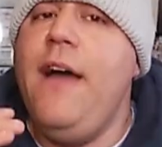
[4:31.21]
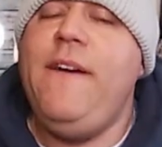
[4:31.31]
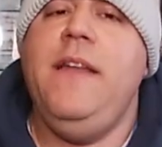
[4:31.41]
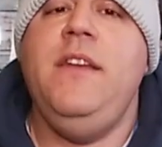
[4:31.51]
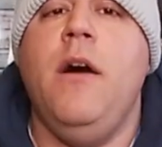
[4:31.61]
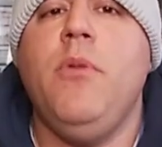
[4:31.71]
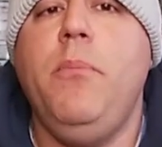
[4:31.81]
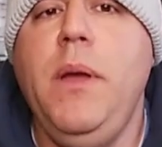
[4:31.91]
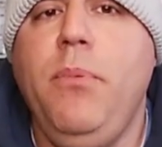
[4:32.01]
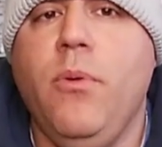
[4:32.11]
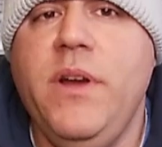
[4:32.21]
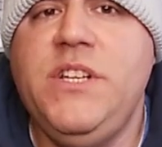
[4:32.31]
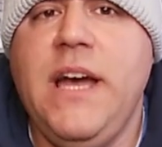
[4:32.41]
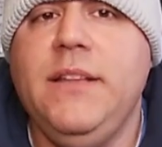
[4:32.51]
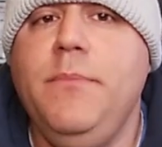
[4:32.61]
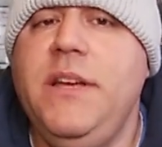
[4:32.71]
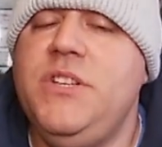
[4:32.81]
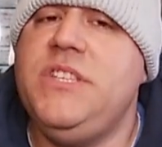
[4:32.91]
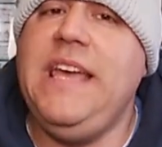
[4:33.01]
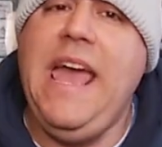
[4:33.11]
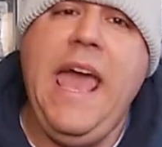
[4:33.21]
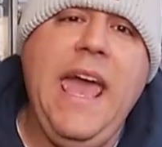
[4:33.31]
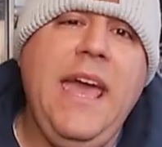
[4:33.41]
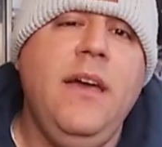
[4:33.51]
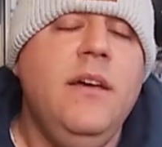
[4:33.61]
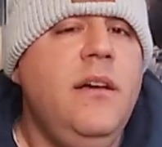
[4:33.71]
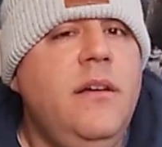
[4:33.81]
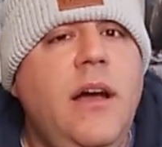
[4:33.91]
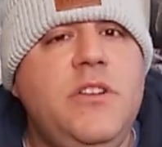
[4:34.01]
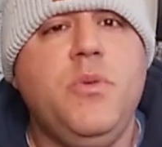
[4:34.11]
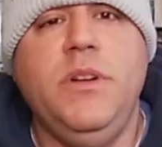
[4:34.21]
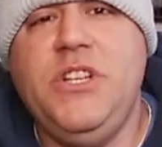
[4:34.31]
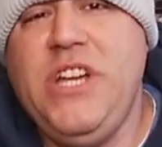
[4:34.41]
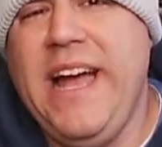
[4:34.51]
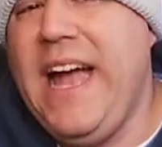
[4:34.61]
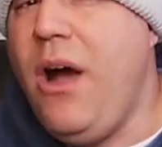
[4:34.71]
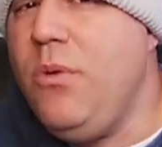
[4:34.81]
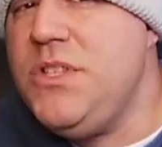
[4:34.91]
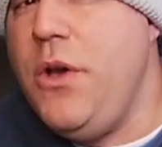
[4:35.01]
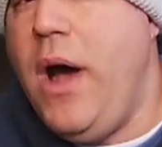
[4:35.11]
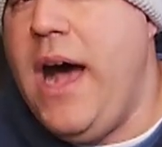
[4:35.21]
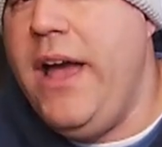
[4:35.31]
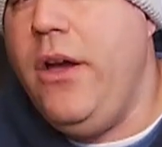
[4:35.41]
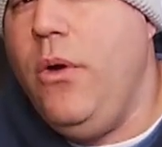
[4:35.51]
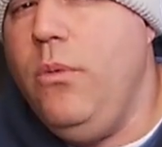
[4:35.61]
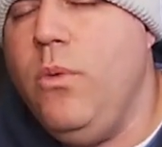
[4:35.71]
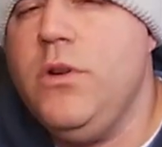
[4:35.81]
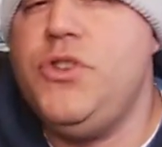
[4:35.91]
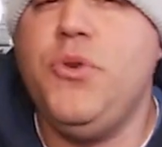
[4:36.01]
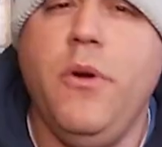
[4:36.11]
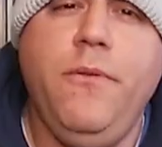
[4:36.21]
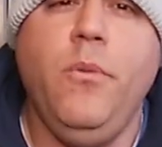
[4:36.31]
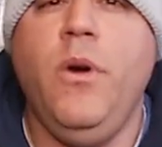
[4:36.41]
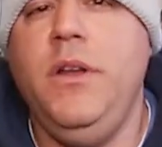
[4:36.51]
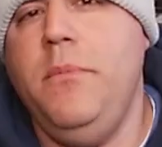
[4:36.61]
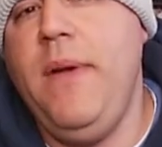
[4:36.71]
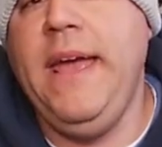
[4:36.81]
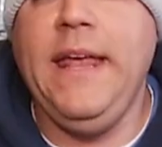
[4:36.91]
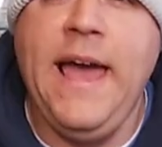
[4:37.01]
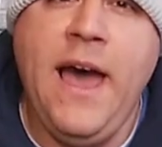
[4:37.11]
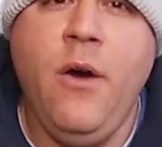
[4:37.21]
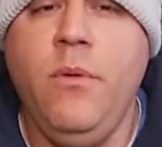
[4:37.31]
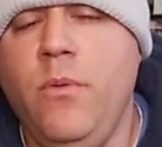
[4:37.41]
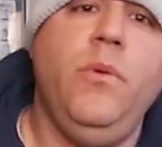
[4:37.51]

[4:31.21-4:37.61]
I've had a number of people reach out to me and just say, hey, I just wanted to check, how was Ohio? Weren't sure if we wanted to make it out.